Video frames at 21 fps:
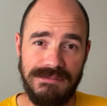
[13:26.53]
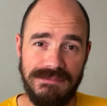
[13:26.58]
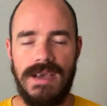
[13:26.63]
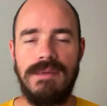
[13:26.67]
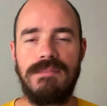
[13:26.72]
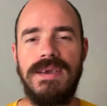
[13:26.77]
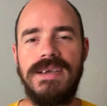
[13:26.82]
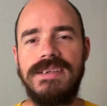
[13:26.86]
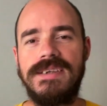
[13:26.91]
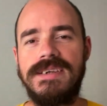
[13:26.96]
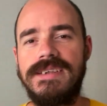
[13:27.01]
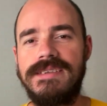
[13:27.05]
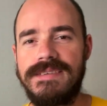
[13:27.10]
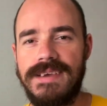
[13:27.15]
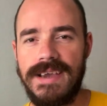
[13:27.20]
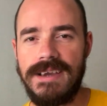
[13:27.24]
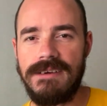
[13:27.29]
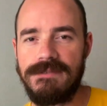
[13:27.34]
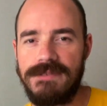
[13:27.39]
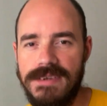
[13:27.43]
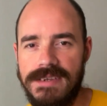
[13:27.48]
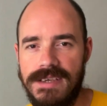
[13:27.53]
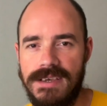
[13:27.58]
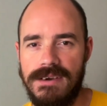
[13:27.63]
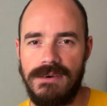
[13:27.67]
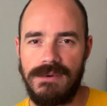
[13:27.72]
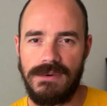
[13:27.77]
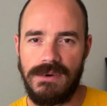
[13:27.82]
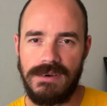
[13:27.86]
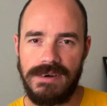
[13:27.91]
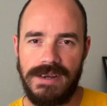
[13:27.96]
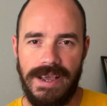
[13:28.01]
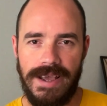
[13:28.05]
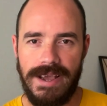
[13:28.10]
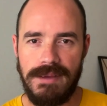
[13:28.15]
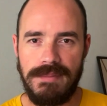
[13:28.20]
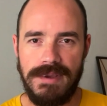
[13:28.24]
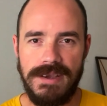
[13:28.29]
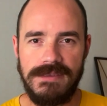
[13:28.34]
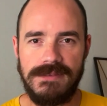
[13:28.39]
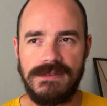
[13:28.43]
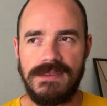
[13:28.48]
I made an entire video on
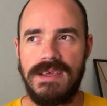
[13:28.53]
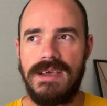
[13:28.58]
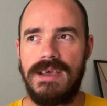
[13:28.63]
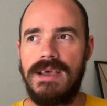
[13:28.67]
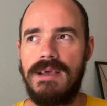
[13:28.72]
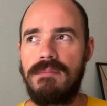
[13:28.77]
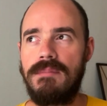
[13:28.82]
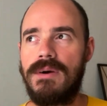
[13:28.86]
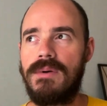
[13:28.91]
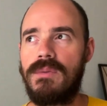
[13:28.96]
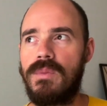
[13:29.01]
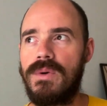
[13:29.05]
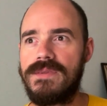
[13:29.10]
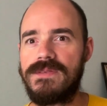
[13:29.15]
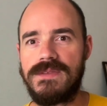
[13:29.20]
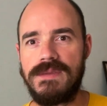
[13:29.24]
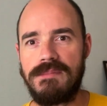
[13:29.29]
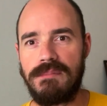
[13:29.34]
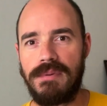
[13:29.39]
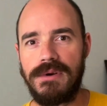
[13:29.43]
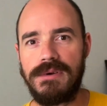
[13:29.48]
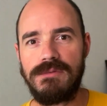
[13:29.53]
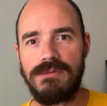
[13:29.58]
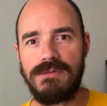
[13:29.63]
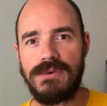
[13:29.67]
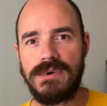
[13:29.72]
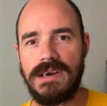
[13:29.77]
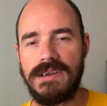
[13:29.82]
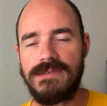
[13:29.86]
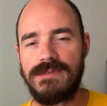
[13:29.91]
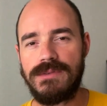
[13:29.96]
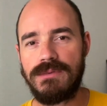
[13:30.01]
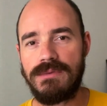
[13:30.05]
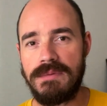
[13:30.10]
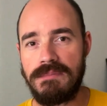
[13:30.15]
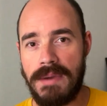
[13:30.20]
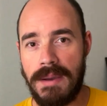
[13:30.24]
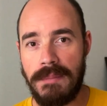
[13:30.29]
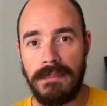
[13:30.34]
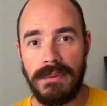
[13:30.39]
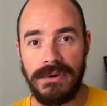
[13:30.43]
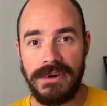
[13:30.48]
habits, but what's important for us to
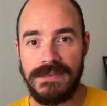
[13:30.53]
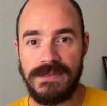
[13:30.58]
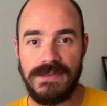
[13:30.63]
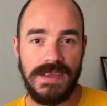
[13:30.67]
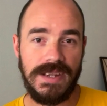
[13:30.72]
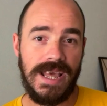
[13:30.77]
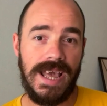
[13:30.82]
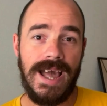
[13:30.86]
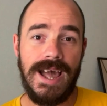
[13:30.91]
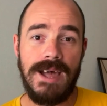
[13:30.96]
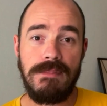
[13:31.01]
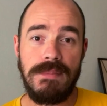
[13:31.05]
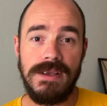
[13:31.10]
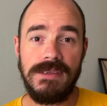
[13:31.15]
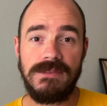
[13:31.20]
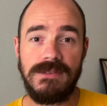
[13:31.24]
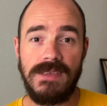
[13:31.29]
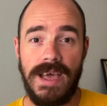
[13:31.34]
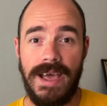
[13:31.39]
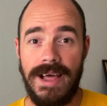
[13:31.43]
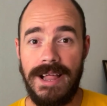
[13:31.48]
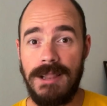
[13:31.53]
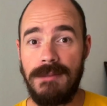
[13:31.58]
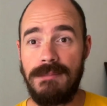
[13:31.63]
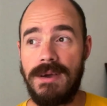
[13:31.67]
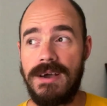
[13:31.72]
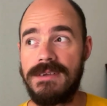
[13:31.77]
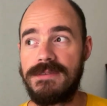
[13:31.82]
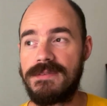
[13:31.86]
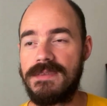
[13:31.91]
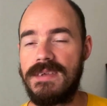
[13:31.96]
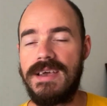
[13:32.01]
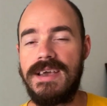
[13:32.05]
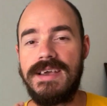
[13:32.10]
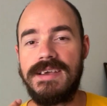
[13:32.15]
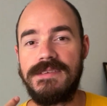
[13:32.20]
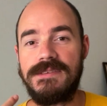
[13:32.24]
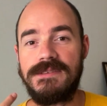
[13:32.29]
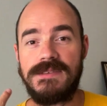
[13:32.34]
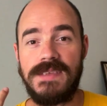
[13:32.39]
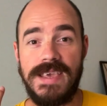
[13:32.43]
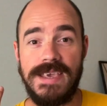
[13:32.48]
remember is that habits help us
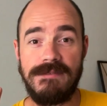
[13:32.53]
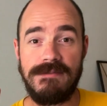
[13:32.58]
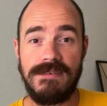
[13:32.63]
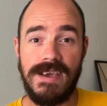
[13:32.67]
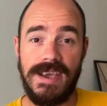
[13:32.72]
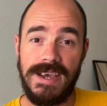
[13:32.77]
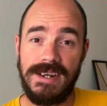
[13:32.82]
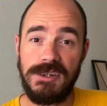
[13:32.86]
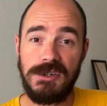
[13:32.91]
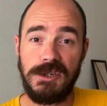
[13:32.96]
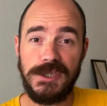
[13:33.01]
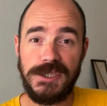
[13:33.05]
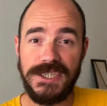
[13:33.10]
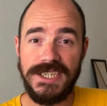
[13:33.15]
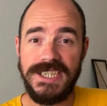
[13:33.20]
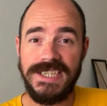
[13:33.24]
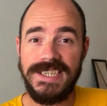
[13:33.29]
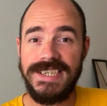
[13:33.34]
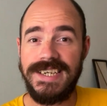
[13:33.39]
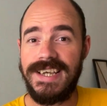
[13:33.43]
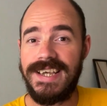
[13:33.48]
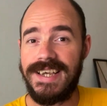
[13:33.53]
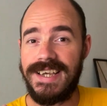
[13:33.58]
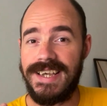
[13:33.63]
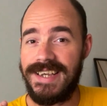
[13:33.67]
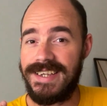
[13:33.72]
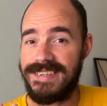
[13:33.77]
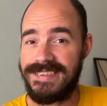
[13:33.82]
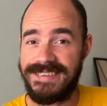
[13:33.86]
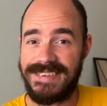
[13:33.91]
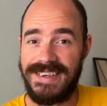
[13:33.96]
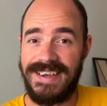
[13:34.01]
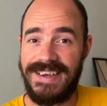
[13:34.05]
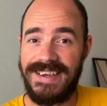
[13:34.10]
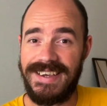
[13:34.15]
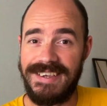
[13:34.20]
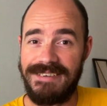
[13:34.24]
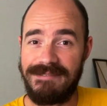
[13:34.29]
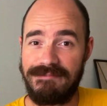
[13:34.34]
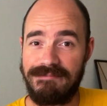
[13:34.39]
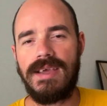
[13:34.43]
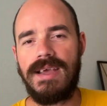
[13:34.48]
save energy and
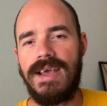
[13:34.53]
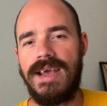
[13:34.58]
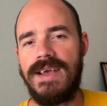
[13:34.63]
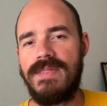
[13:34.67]
time.